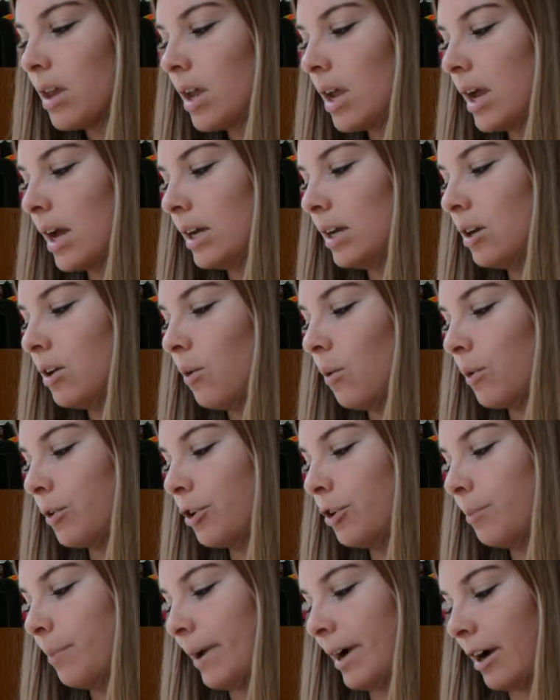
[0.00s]
In an
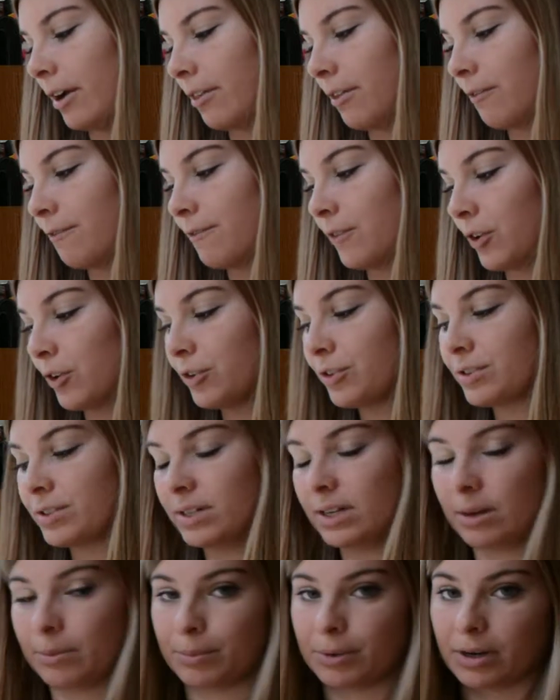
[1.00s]
ordered pair, the first
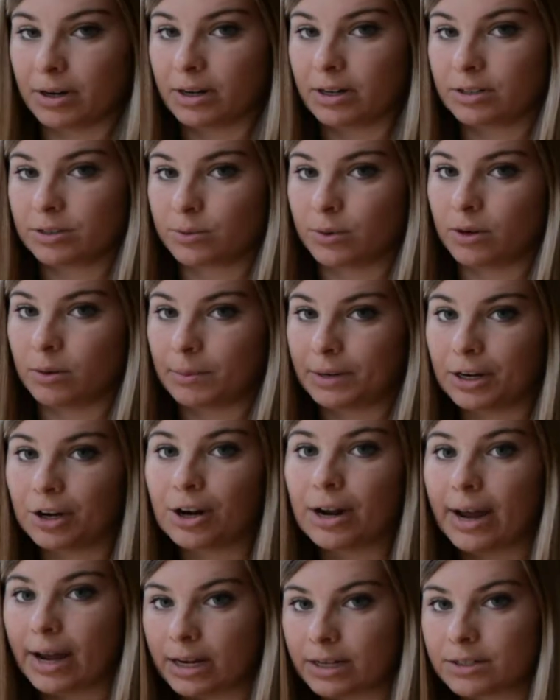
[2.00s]
number is going to be your
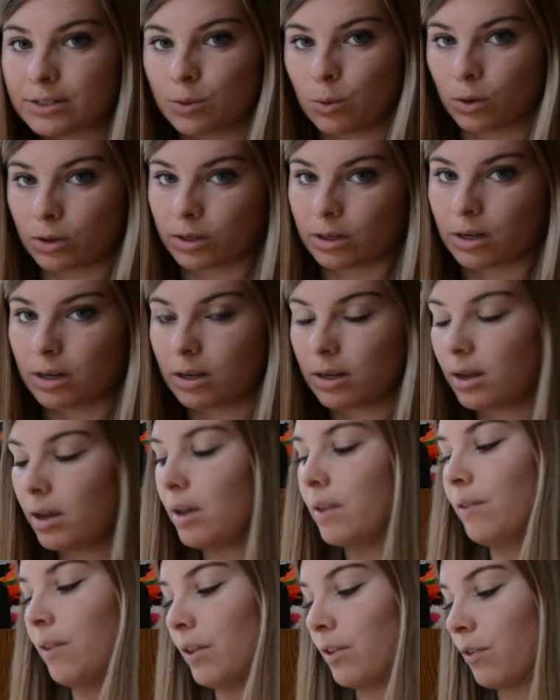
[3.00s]
x-coordinate.
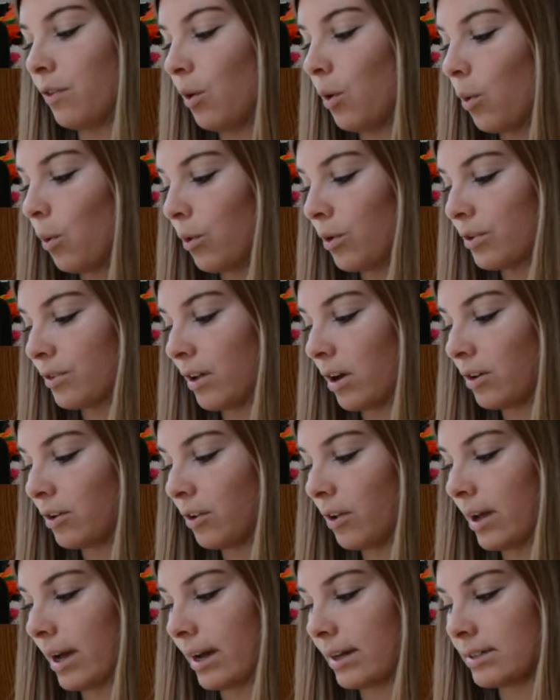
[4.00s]
That's the
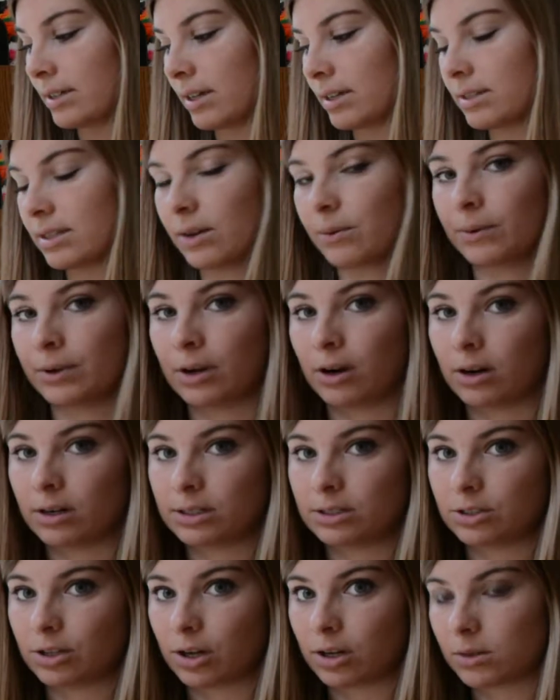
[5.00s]
horizontal axis that we already
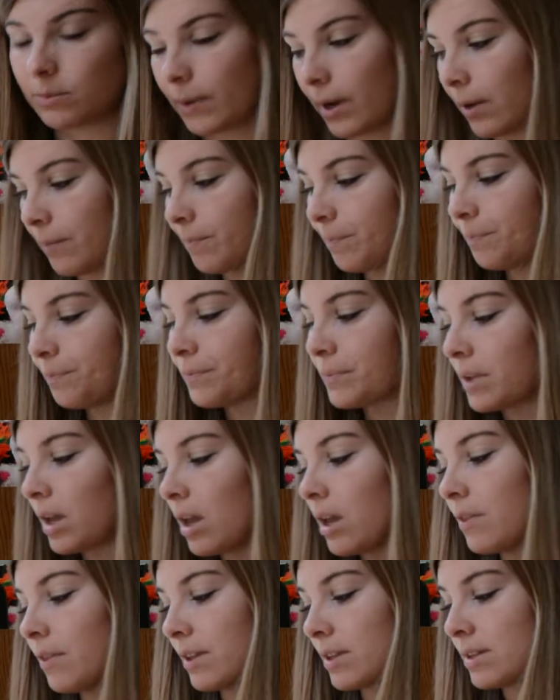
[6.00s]
talked about.
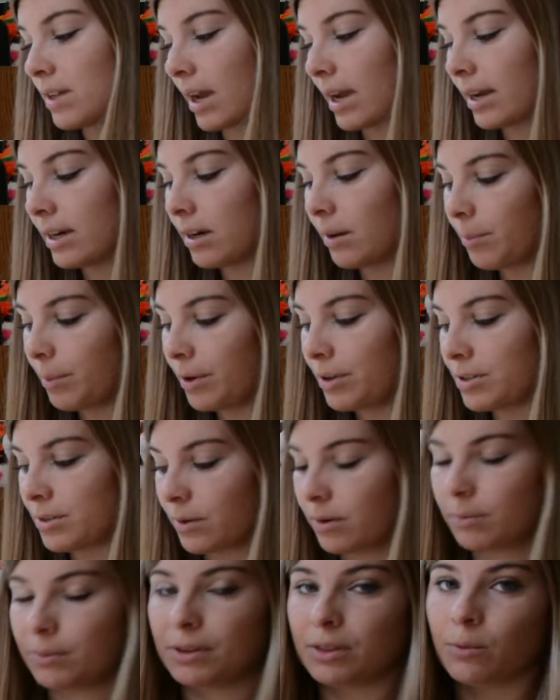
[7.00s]
The second number is
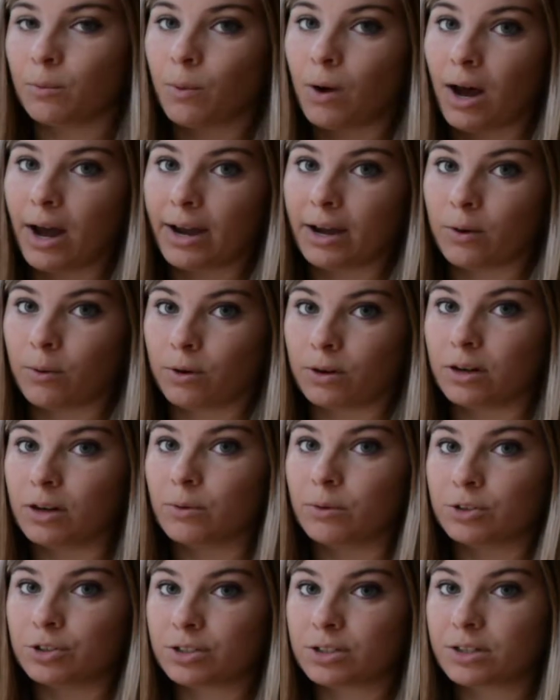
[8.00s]
going to be the y-coordinate,
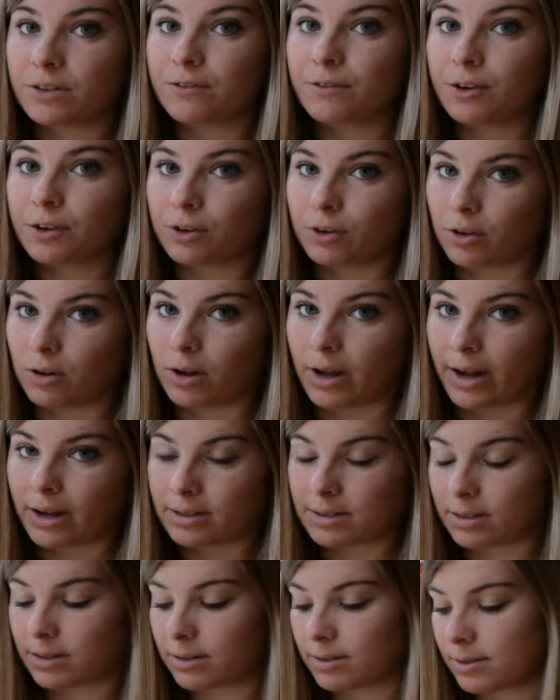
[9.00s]
which is the vertical
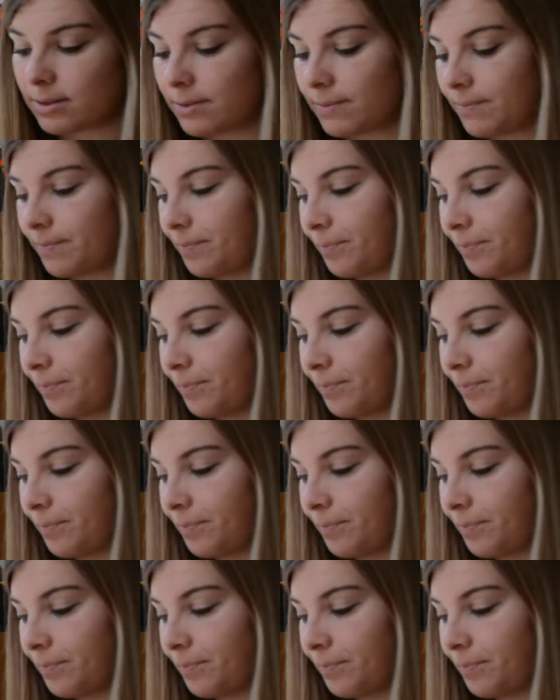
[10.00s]
axis.